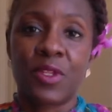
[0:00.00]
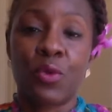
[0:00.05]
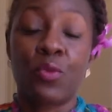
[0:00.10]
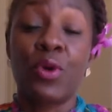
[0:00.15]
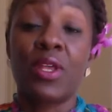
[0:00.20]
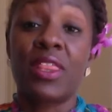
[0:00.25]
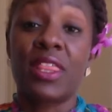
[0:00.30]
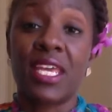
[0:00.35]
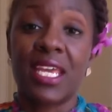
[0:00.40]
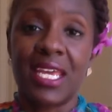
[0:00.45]

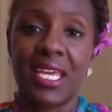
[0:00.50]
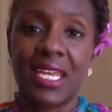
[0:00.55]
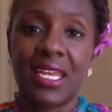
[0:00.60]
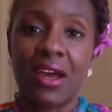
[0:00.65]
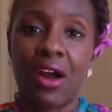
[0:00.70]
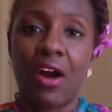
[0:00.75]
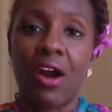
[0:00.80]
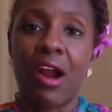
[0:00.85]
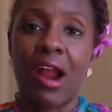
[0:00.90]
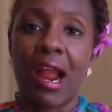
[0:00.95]
within
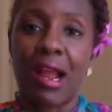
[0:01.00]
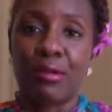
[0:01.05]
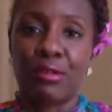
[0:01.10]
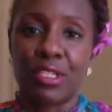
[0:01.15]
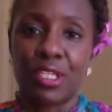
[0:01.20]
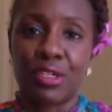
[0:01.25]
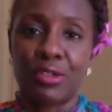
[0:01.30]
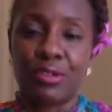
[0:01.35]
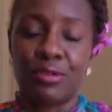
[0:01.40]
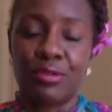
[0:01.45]
our
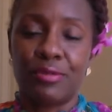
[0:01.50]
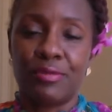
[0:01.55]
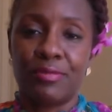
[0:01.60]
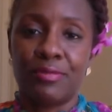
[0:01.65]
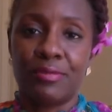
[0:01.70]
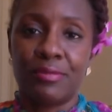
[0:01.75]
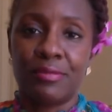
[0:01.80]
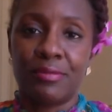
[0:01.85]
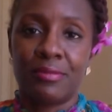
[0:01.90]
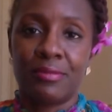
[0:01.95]
household.
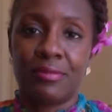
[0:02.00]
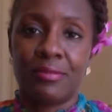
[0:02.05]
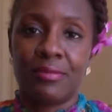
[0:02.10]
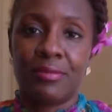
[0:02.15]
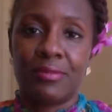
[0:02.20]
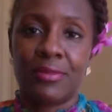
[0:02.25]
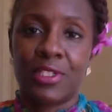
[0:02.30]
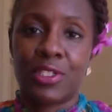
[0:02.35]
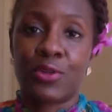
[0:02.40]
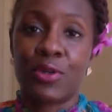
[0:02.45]

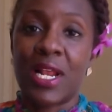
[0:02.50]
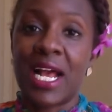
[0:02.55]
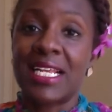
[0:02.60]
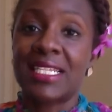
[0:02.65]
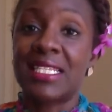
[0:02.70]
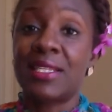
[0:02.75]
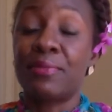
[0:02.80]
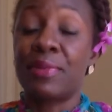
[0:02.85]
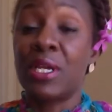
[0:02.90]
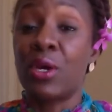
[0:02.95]
So it
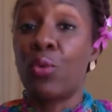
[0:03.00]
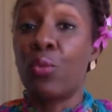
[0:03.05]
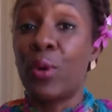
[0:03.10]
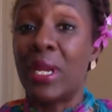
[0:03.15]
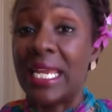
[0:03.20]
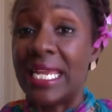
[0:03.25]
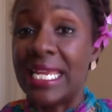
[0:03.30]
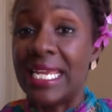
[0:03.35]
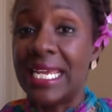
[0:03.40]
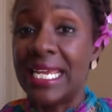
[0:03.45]
has to be a
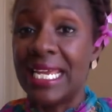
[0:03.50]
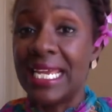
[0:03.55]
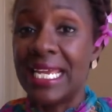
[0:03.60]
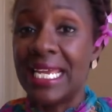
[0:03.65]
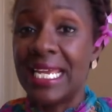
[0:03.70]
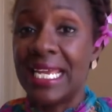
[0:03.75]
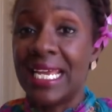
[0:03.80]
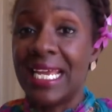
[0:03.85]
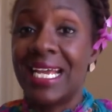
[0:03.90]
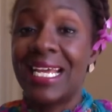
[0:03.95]
we,
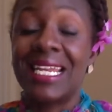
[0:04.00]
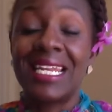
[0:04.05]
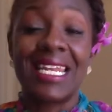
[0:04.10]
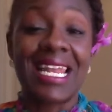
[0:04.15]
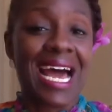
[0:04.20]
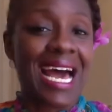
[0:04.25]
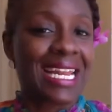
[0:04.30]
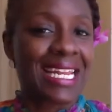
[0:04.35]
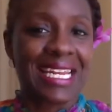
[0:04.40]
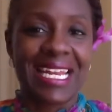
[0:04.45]

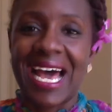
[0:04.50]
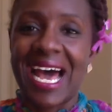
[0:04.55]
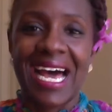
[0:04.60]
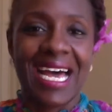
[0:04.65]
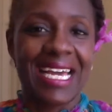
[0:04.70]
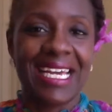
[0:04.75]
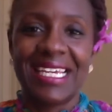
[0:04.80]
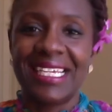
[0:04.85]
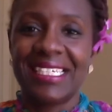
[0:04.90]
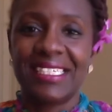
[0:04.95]
not an
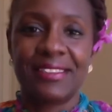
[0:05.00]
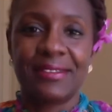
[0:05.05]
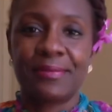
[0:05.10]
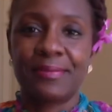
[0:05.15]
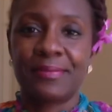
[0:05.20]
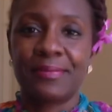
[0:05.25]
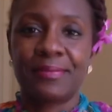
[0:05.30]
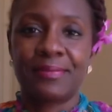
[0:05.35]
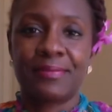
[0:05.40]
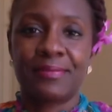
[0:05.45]
I.
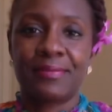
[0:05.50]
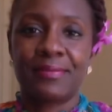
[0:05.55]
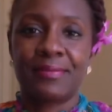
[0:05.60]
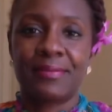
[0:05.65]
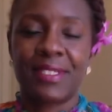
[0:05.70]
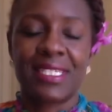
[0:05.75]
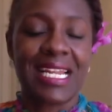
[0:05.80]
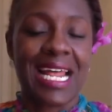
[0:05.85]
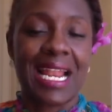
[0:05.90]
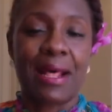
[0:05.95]

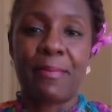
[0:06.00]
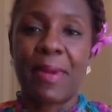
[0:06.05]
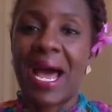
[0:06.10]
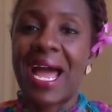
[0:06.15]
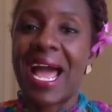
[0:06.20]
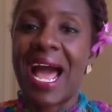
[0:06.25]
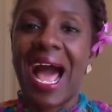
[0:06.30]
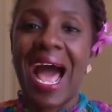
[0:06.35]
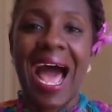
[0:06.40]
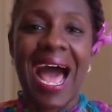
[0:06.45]
It's not
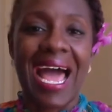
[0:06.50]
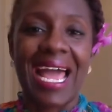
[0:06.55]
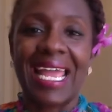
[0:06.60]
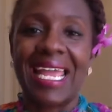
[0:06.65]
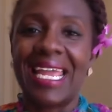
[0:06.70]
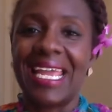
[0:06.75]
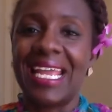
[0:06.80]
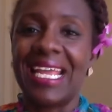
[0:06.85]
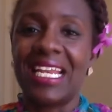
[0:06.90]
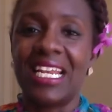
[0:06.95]
about I
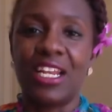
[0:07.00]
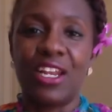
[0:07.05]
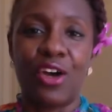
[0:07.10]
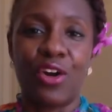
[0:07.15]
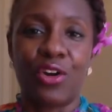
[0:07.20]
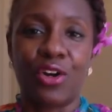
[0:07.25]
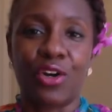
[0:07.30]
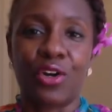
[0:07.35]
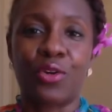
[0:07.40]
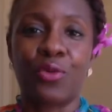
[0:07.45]
any
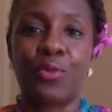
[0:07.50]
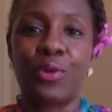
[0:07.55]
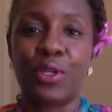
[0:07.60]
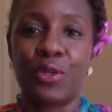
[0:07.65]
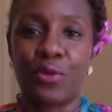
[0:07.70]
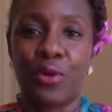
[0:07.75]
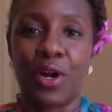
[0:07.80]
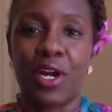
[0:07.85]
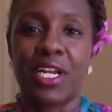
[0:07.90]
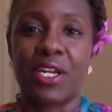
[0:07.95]
longer when
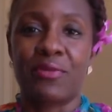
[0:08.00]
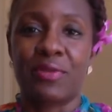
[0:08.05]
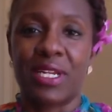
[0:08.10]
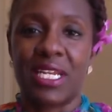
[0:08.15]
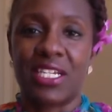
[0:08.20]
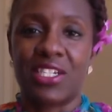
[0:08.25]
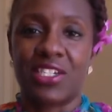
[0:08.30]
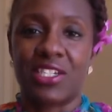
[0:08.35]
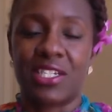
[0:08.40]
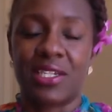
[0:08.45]
you are in a
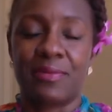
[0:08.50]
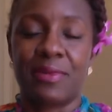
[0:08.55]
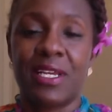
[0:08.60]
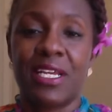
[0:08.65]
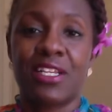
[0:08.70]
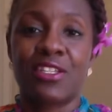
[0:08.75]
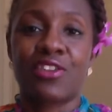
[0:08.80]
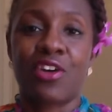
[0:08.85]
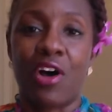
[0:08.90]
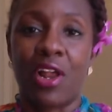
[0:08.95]
relationship.
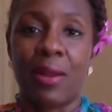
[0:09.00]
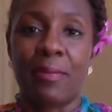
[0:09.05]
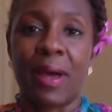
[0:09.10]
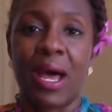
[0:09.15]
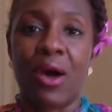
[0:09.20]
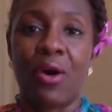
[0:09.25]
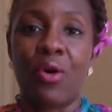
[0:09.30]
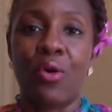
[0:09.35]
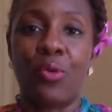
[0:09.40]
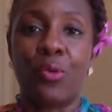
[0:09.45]
It's all
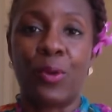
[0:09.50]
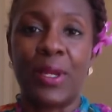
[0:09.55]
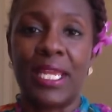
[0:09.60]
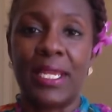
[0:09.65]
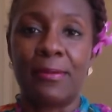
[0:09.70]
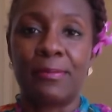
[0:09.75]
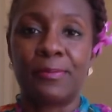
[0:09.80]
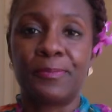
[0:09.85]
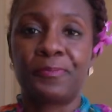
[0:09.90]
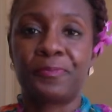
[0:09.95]
about we.
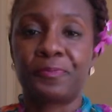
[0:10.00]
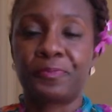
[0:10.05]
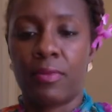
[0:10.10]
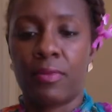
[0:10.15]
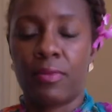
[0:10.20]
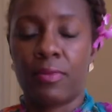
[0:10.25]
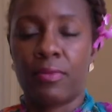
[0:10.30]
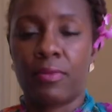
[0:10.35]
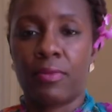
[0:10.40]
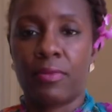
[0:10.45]

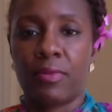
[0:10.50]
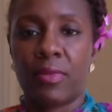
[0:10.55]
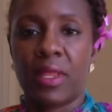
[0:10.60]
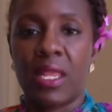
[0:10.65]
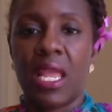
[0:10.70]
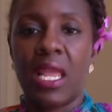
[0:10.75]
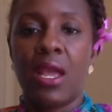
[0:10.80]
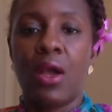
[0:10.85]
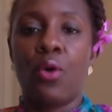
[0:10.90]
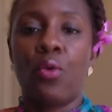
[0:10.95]

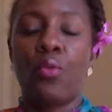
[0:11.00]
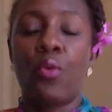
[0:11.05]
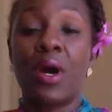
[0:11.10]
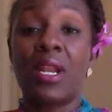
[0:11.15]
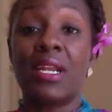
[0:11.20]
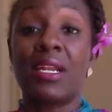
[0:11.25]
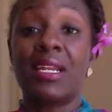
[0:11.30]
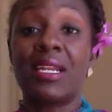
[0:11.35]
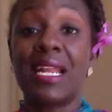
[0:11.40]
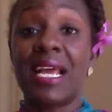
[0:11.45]

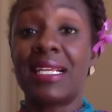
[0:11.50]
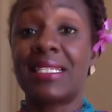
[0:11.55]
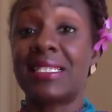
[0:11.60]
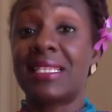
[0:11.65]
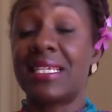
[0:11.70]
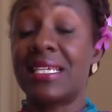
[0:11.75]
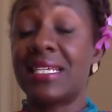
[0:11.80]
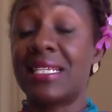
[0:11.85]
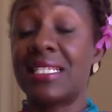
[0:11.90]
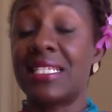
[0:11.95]
One of the next
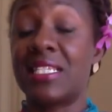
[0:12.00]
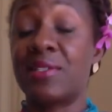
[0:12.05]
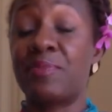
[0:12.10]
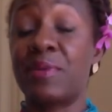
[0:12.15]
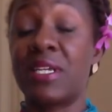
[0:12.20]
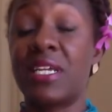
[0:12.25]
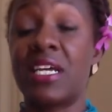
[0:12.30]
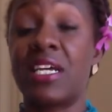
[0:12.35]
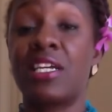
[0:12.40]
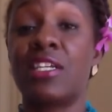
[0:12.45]
things is
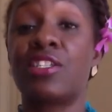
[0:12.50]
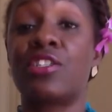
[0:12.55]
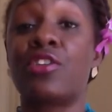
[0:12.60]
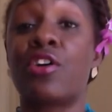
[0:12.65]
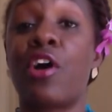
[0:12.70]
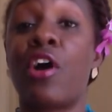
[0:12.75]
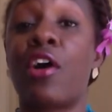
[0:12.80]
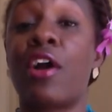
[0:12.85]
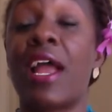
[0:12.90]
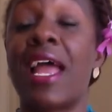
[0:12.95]
because
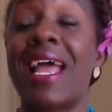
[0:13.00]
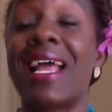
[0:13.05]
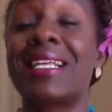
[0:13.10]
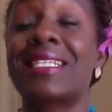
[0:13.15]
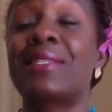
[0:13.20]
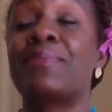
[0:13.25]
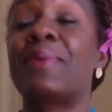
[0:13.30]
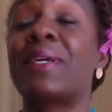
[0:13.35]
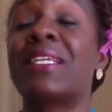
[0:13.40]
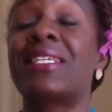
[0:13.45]
our
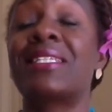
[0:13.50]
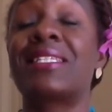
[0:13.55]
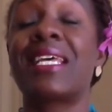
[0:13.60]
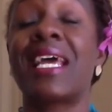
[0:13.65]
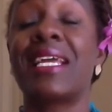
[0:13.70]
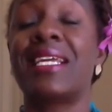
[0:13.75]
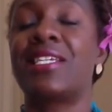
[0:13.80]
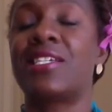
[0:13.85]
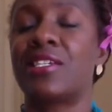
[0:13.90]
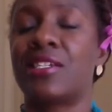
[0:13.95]

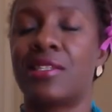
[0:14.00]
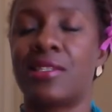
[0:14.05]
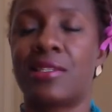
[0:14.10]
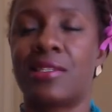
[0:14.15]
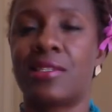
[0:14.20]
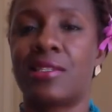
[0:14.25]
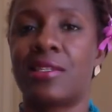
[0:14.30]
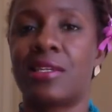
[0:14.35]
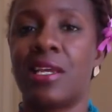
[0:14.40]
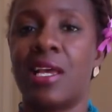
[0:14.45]

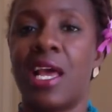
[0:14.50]
expectations